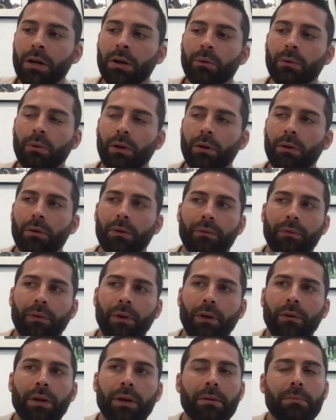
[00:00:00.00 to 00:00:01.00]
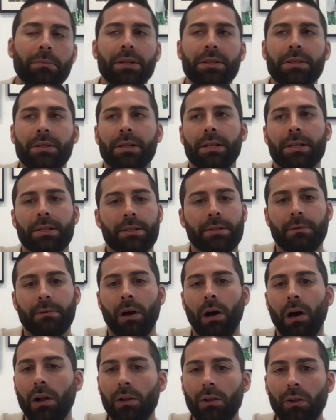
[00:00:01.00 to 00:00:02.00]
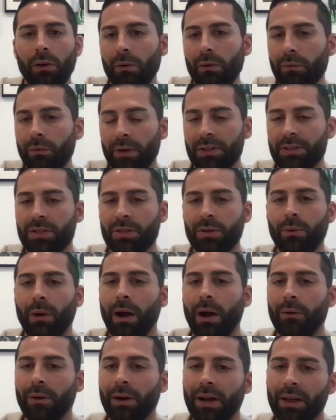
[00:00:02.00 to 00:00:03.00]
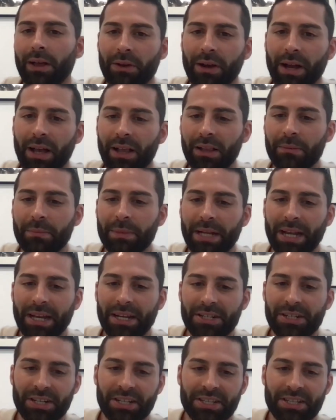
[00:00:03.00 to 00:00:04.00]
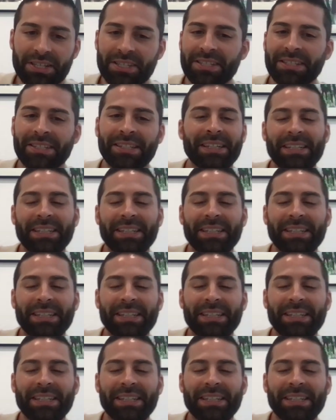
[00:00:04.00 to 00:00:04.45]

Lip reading: We're referring business all over to our other Elliman agents.